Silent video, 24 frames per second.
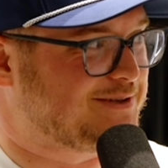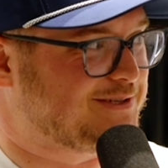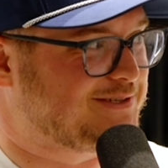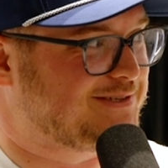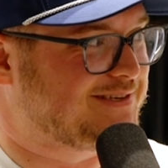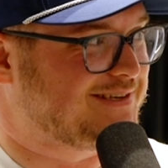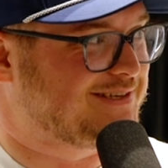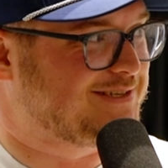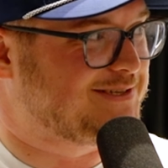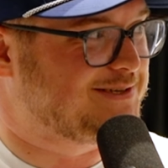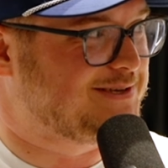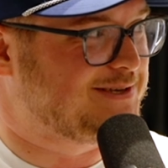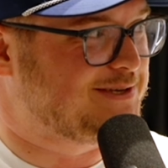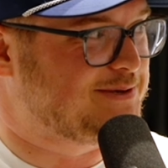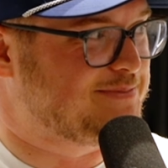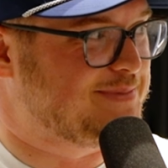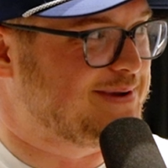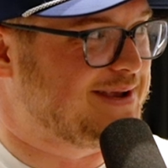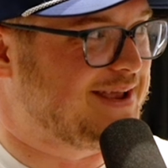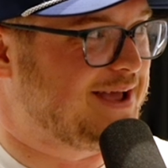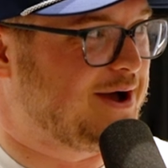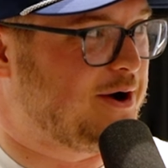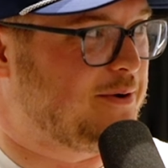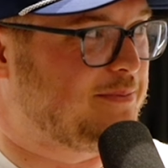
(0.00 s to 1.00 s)
It's it's it's a
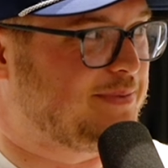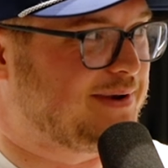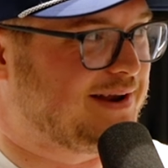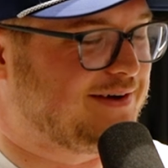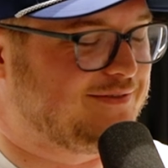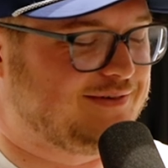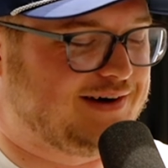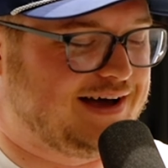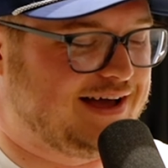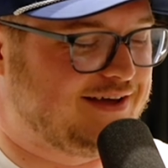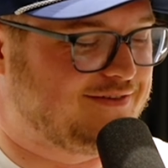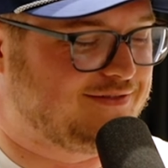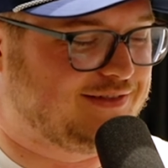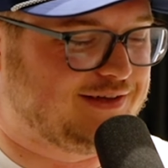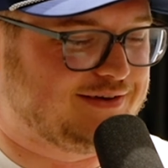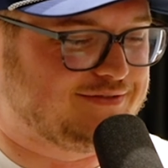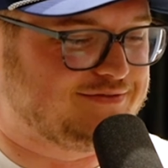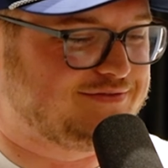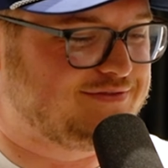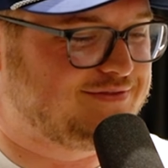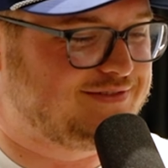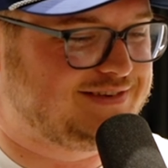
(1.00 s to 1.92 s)
big help, and I, I love